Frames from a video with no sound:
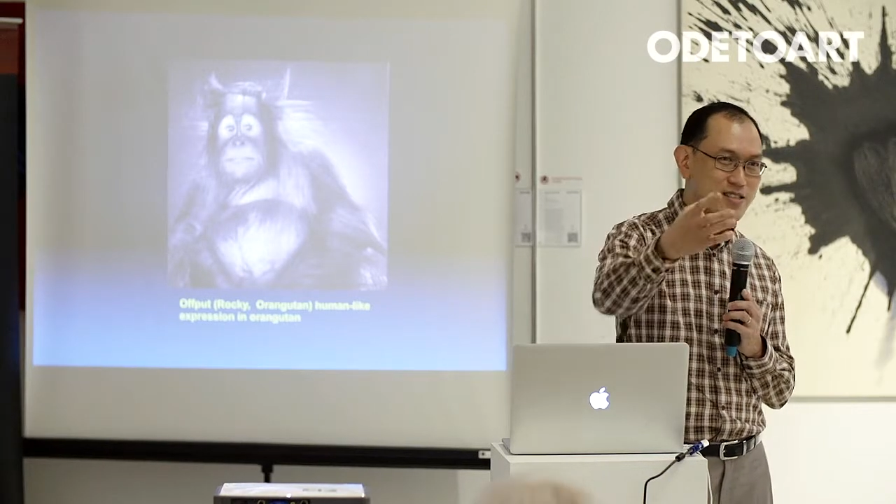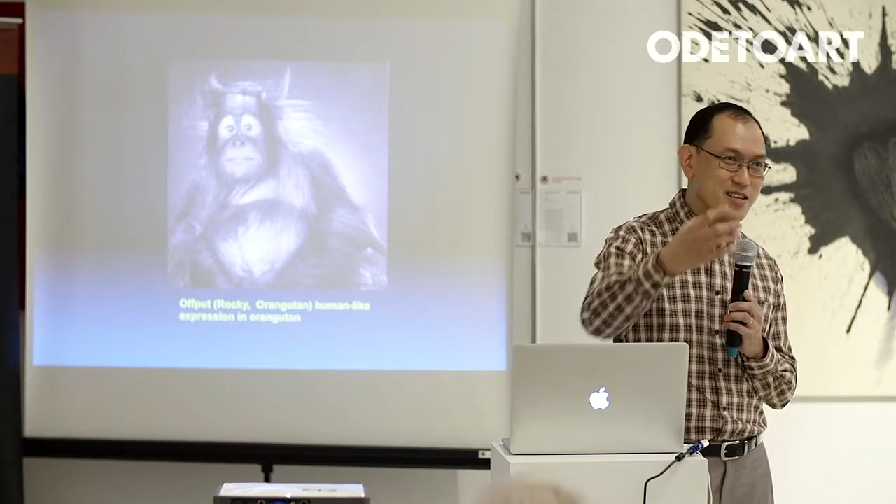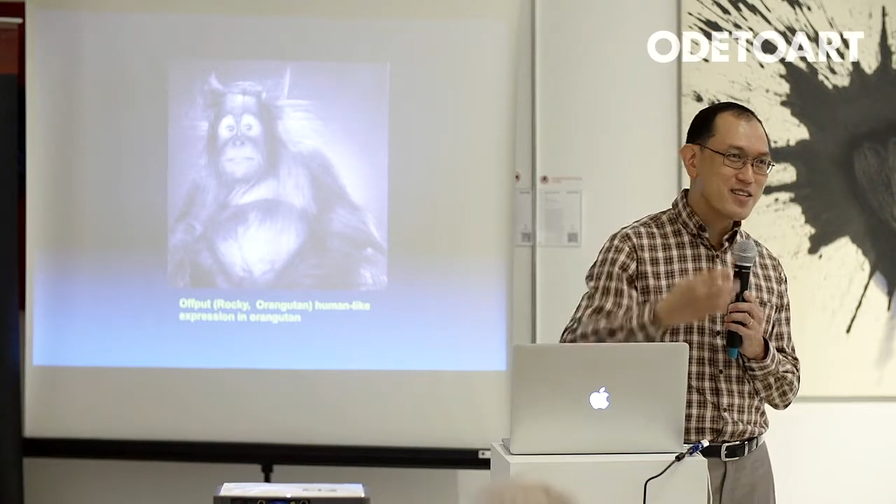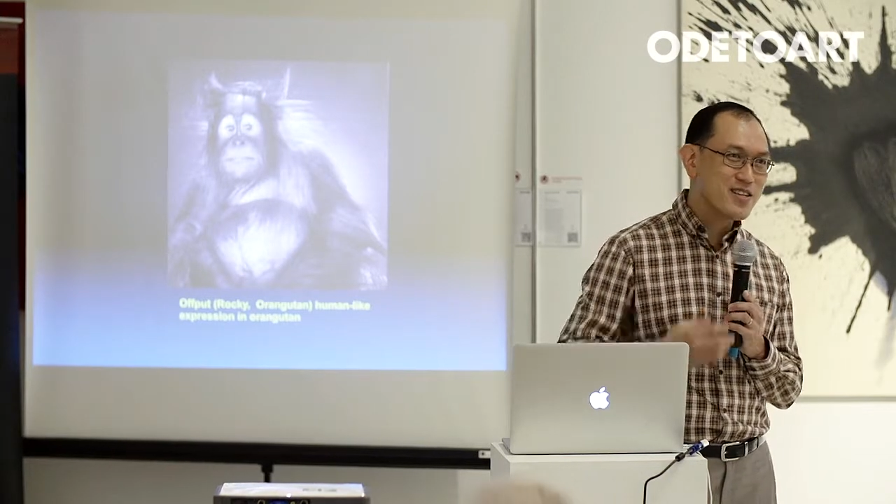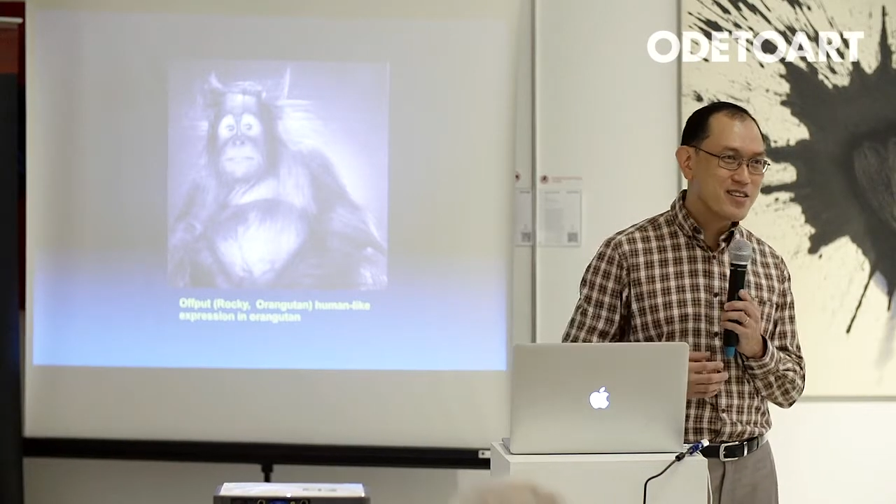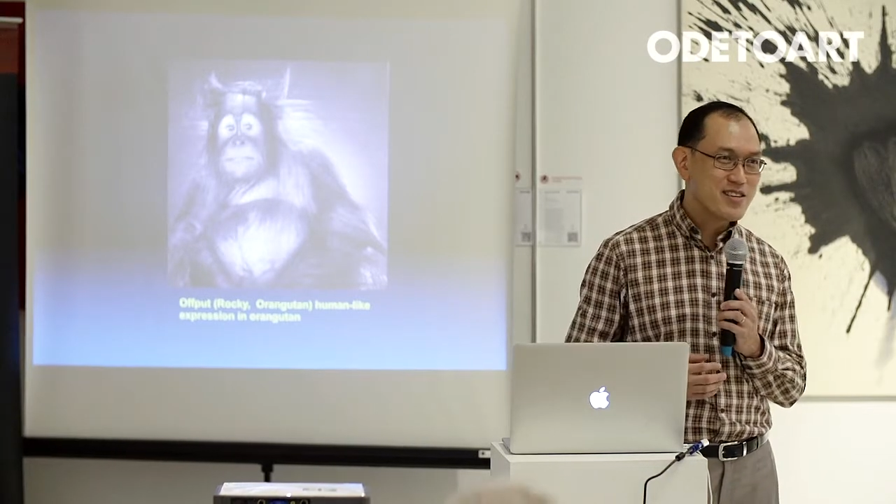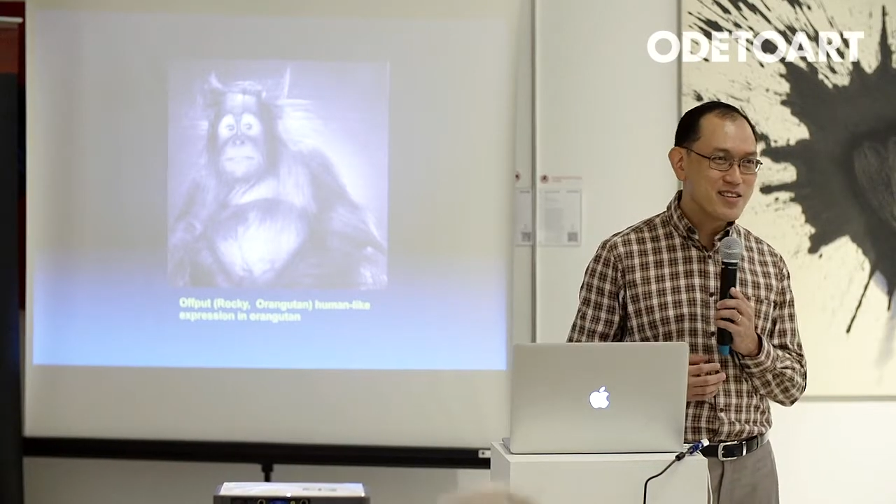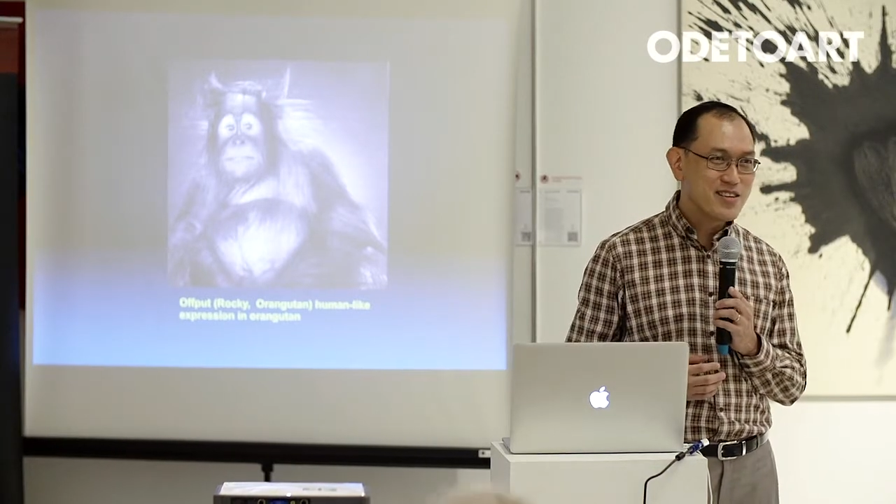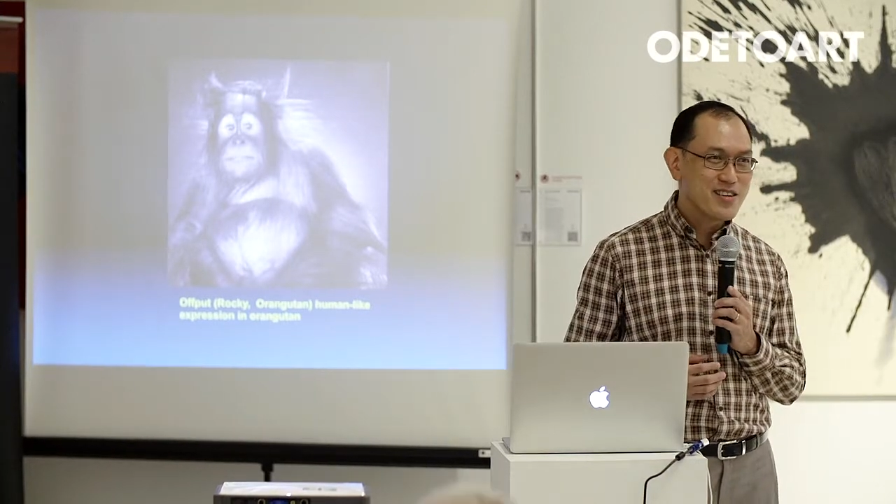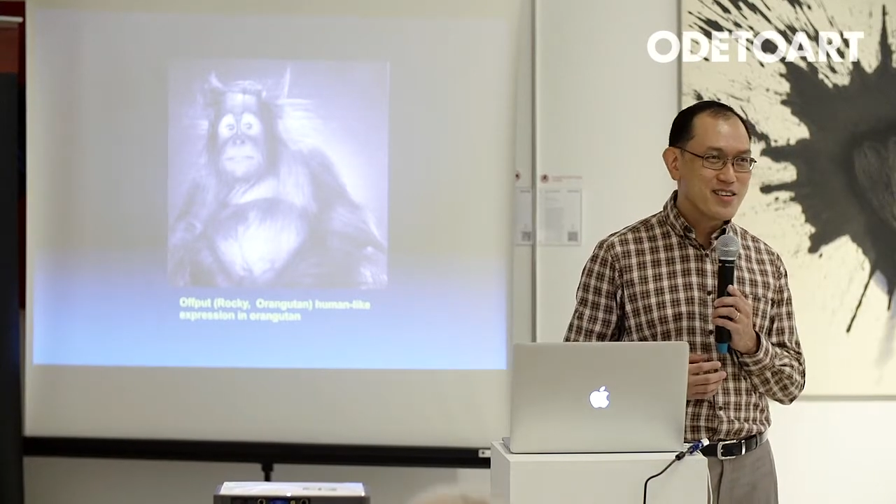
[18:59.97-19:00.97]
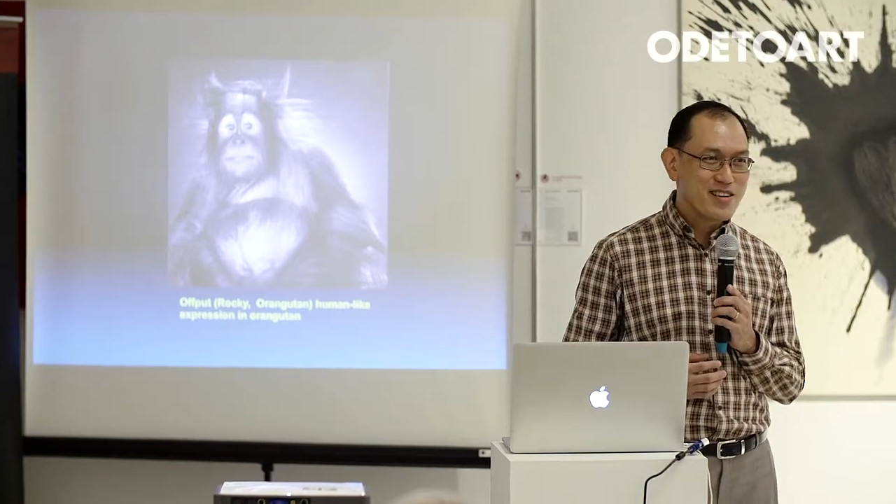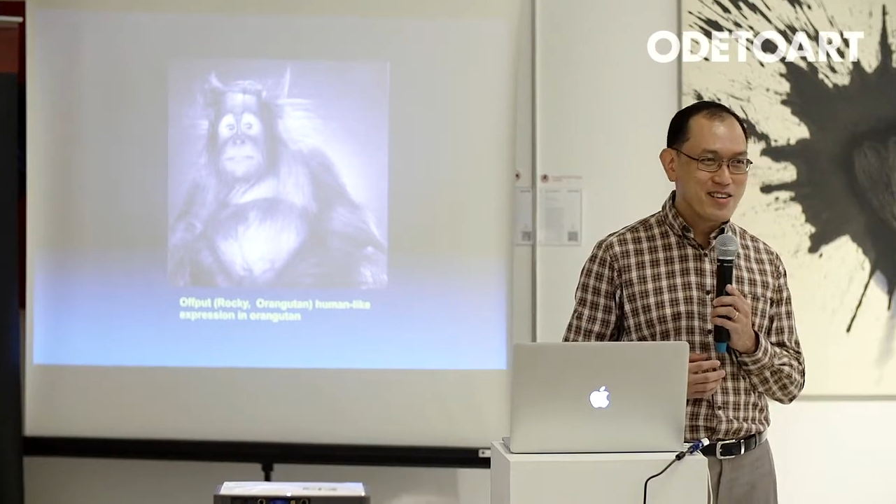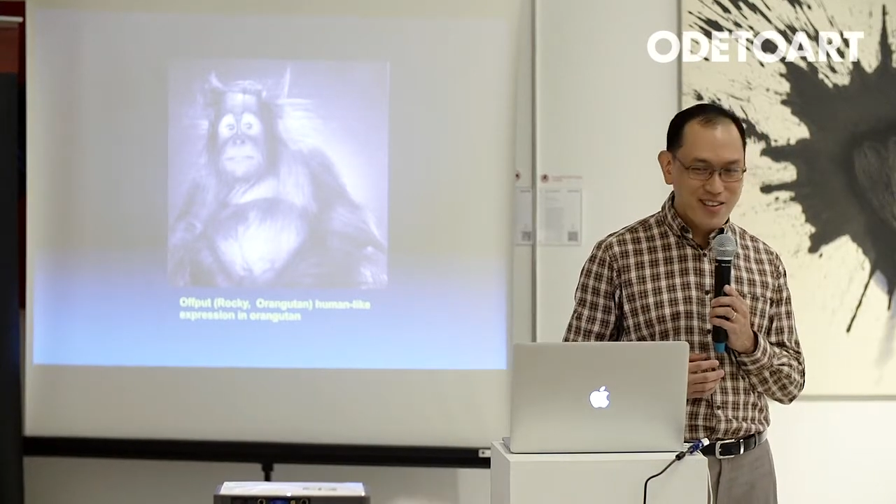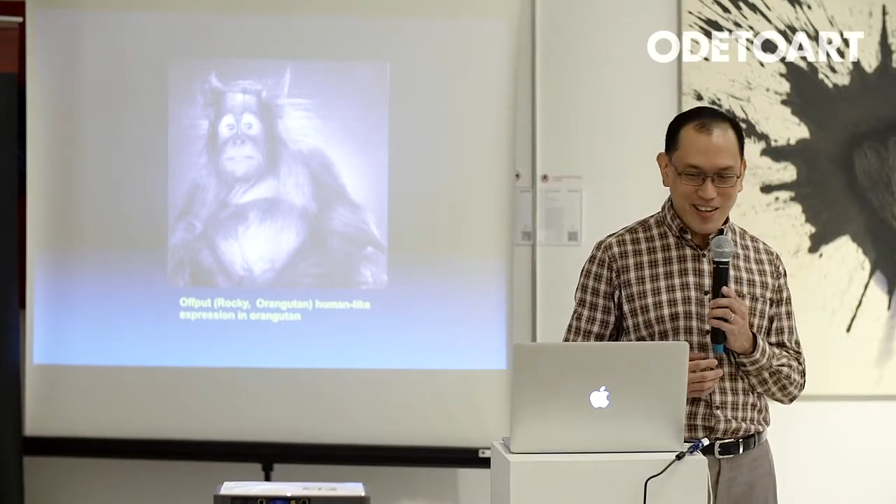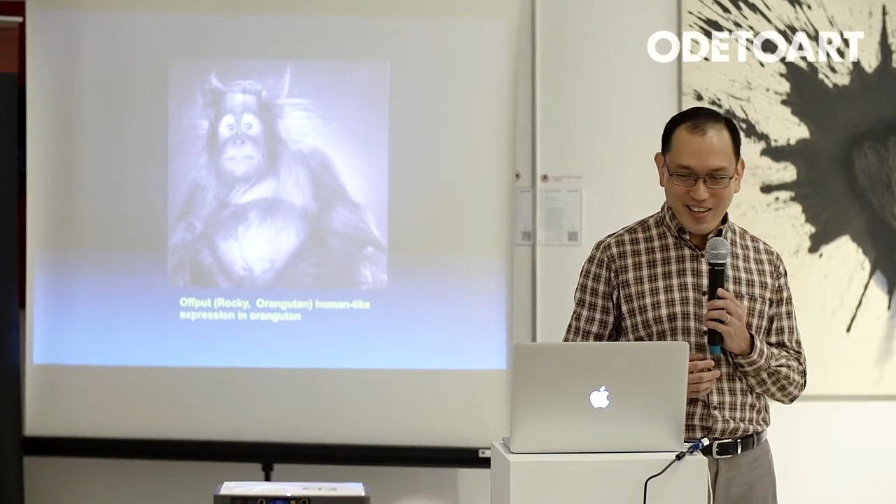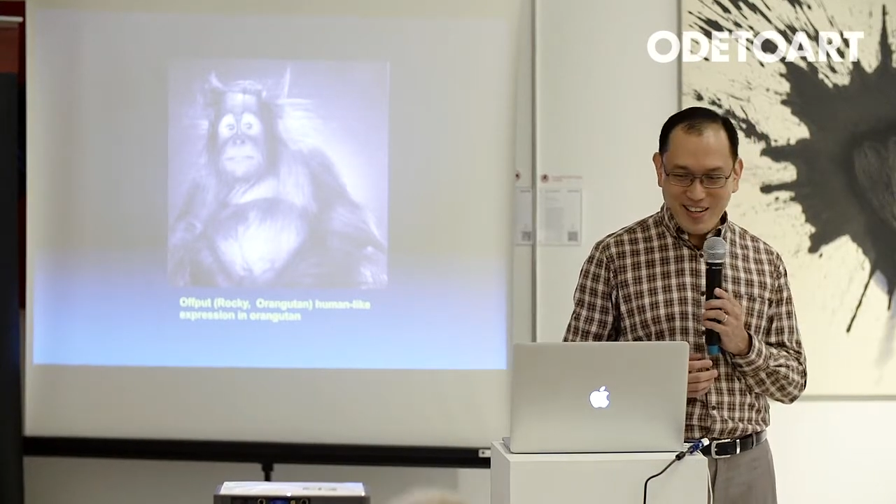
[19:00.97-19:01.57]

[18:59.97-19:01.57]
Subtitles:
sitter, right?